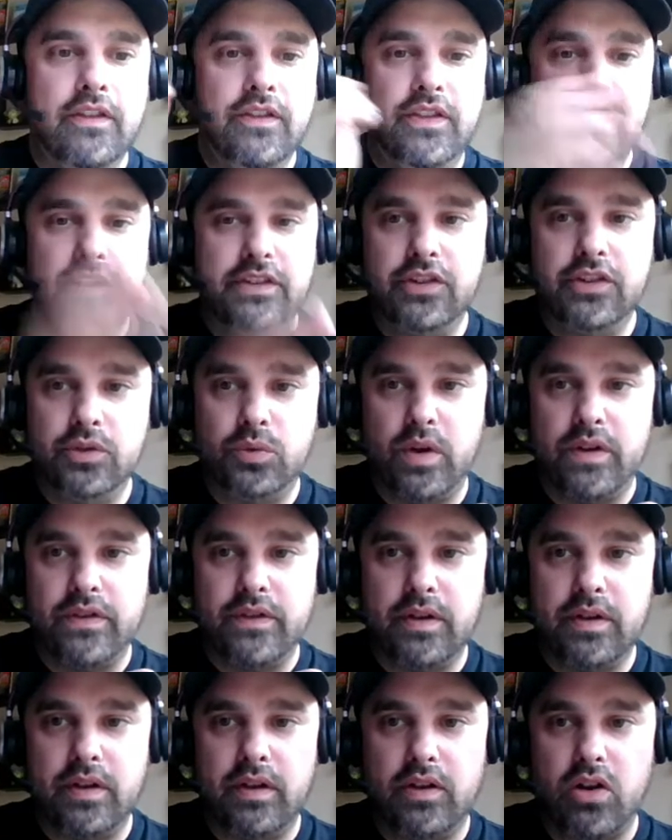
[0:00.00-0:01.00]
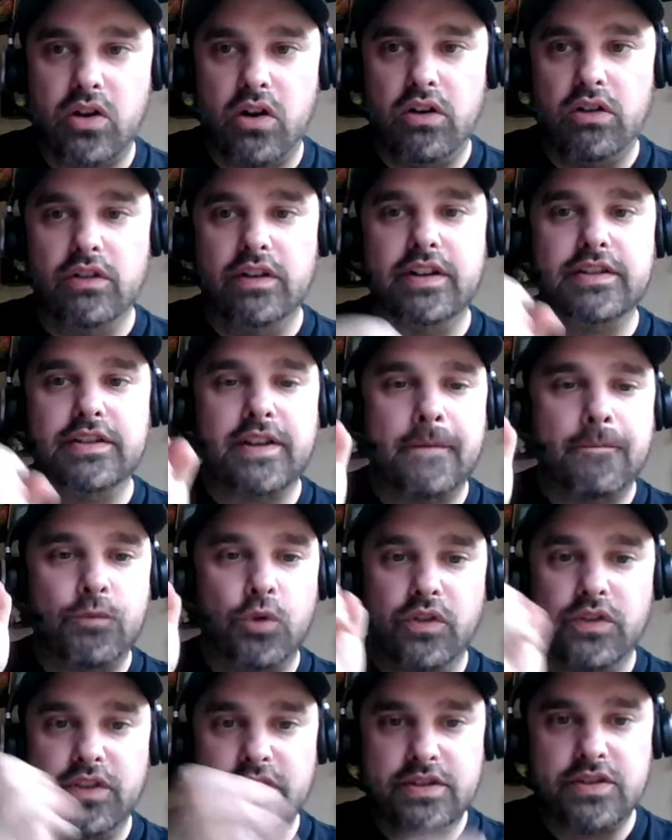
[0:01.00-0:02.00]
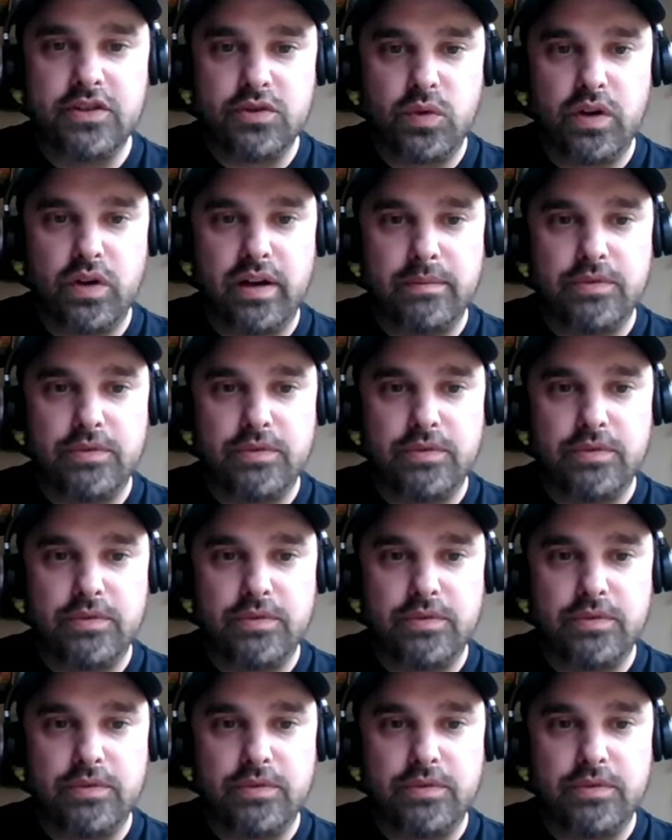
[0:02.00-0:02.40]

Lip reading: this is when the call is, or this is when